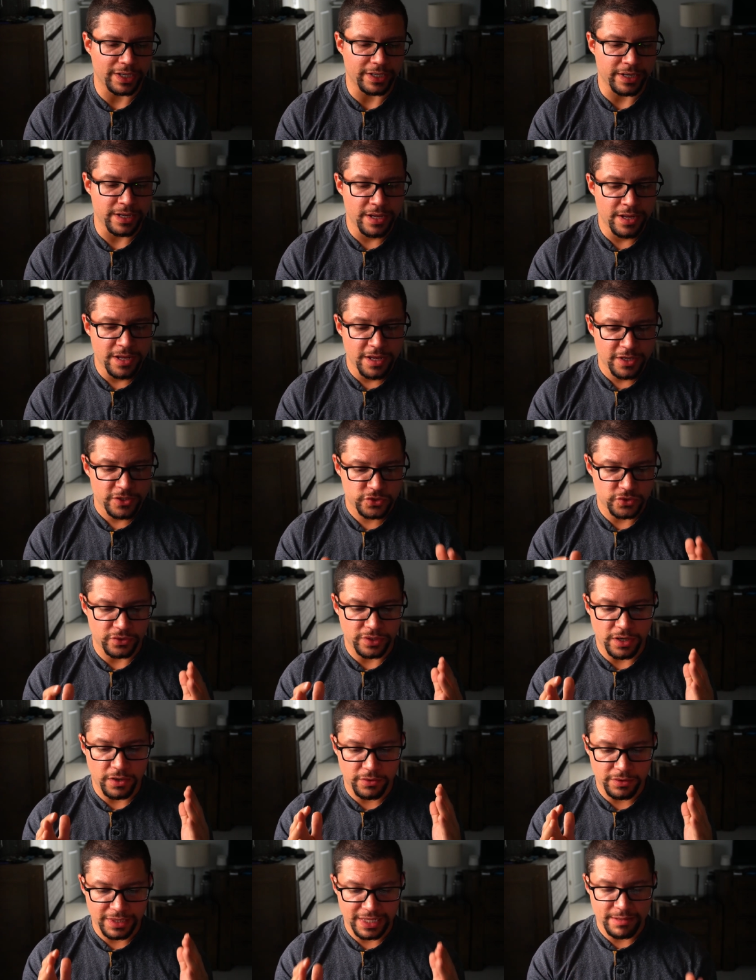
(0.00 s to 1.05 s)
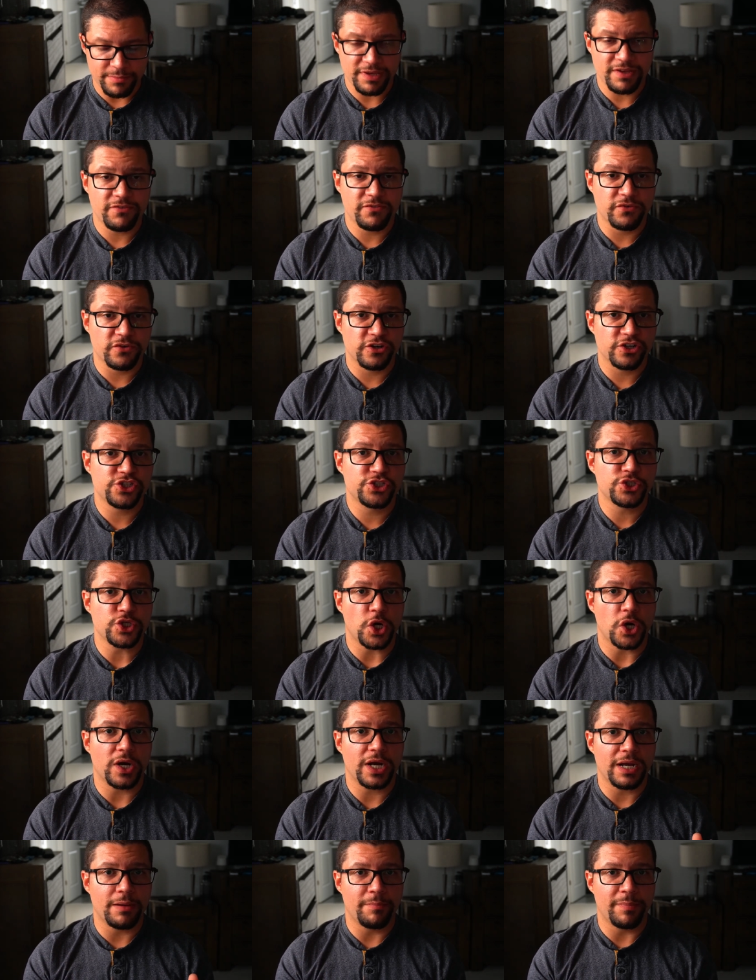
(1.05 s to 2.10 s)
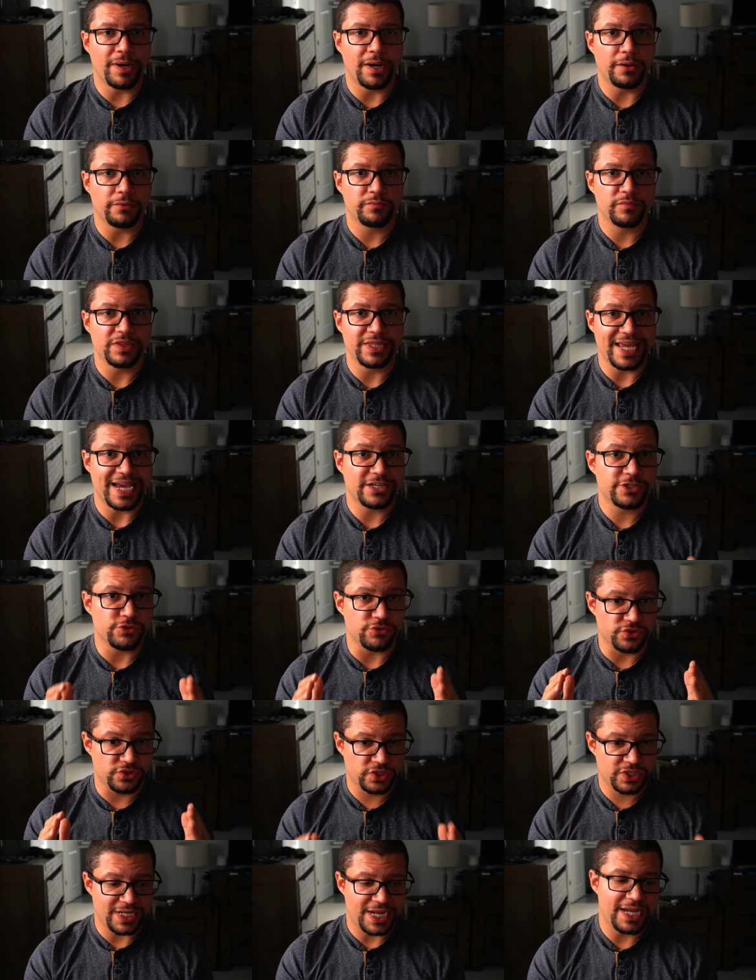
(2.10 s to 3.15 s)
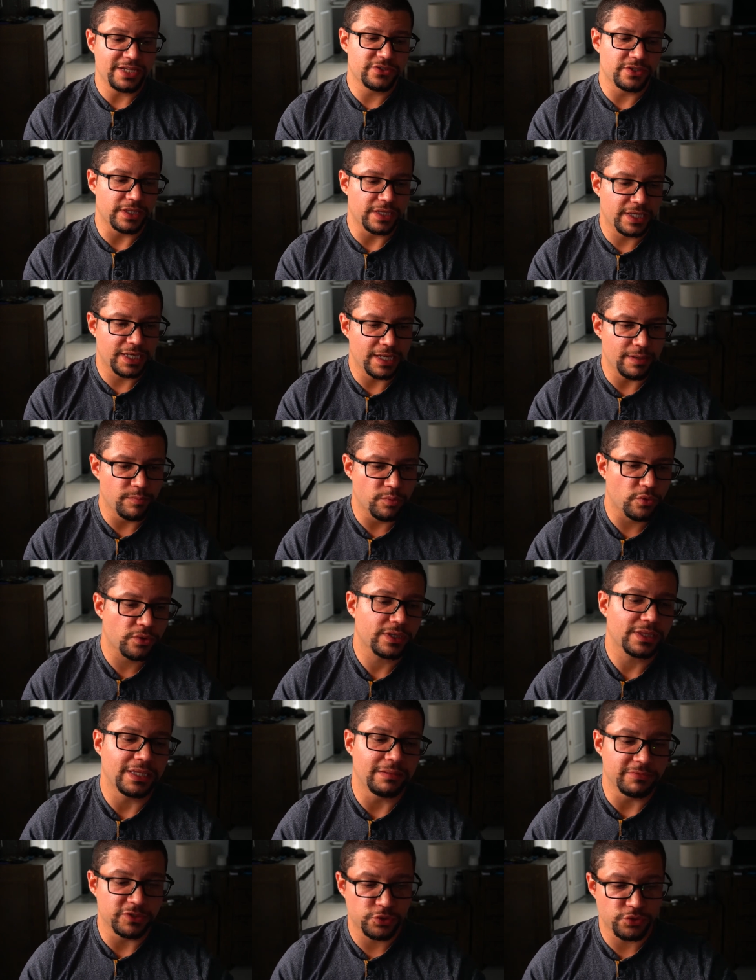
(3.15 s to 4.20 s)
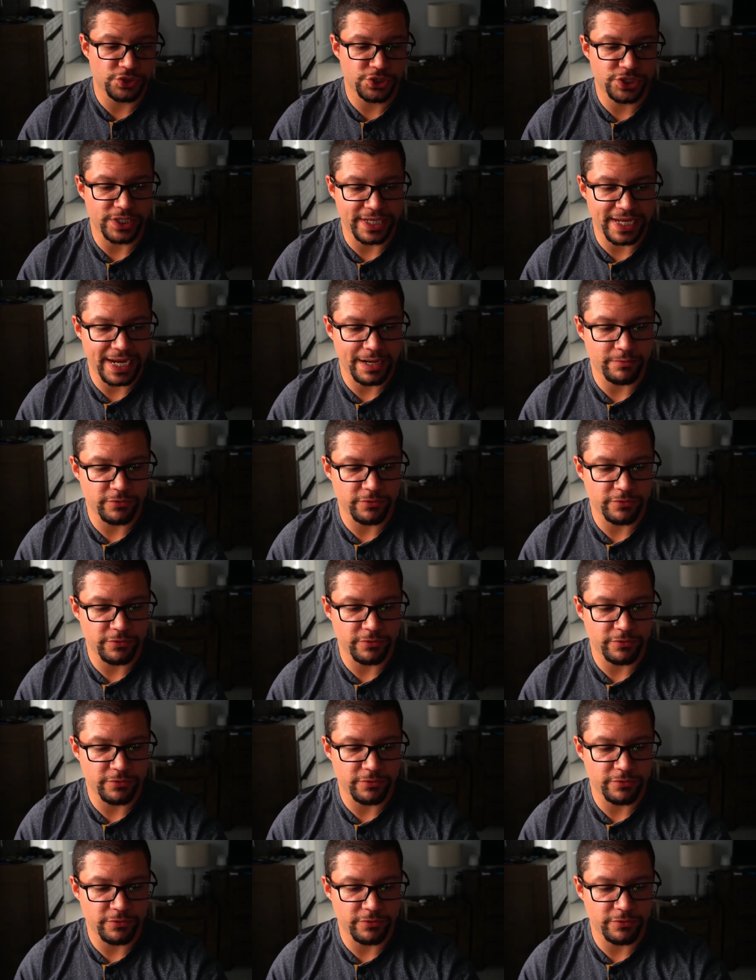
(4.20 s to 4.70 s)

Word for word: So now let me first talk about the actual size of the keyboard. Let me switch the cameras to